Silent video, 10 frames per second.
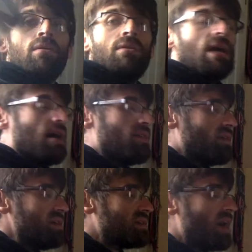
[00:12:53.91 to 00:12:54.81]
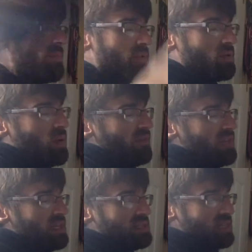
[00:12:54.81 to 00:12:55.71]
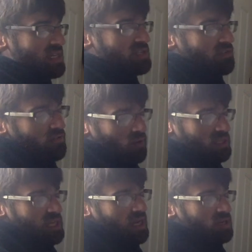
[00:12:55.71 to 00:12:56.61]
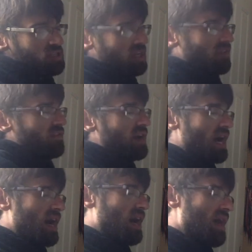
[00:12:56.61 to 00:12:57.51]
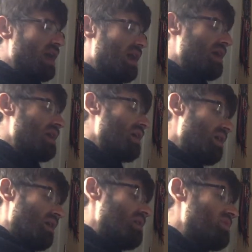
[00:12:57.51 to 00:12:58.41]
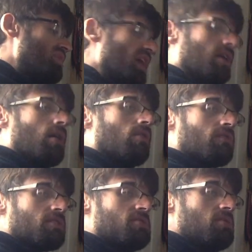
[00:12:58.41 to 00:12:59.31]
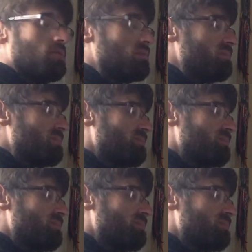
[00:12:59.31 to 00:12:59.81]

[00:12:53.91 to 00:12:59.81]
Now, there is a couple equivalencies for tangent of theta over 2.